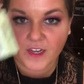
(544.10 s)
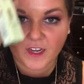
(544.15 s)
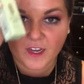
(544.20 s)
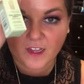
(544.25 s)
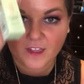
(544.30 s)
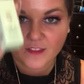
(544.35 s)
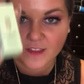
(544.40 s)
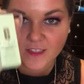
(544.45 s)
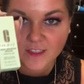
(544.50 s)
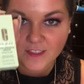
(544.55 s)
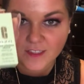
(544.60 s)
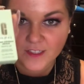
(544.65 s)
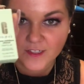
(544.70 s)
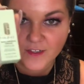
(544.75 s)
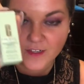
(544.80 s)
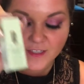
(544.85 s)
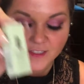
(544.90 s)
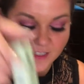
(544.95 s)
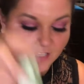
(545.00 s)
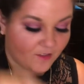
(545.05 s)
then I got this
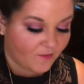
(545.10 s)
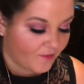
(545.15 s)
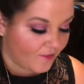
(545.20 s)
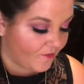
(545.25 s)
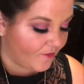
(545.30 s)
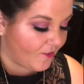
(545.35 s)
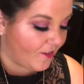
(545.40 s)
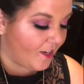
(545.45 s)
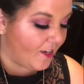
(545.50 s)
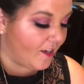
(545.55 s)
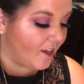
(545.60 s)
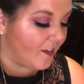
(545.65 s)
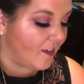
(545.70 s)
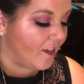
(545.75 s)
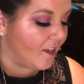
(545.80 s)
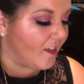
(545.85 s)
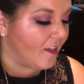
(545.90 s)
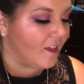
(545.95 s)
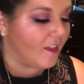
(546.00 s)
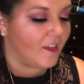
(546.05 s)
clearing gel for free.
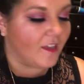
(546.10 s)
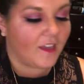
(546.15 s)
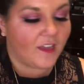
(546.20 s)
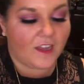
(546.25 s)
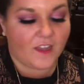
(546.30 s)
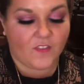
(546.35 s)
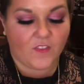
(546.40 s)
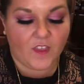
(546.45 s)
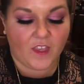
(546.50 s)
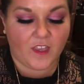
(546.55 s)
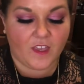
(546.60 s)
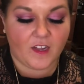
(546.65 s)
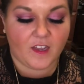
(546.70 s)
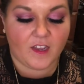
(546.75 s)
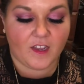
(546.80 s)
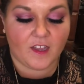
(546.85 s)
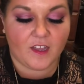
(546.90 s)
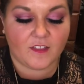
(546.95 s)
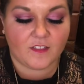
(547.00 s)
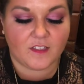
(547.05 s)
And then
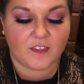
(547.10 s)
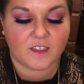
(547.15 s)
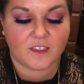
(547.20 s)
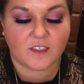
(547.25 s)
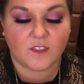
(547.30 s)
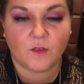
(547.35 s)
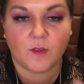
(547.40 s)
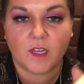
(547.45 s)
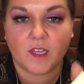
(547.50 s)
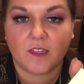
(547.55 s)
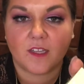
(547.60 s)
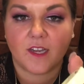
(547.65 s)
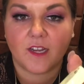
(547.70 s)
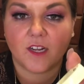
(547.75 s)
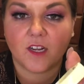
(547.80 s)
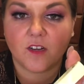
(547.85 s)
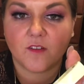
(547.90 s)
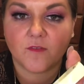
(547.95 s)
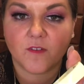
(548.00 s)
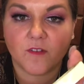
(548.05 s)
I got this quick
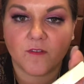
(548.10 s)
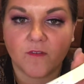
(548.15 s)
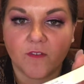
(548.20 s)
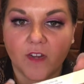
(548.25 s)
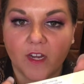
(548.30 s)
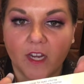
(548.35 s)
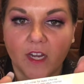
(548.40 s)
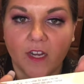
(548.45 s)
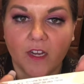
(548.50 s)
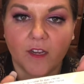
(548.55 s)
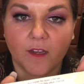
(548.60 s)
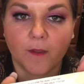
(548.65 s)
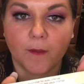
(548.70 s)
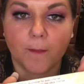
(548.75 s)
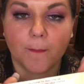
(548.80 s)
liner for free.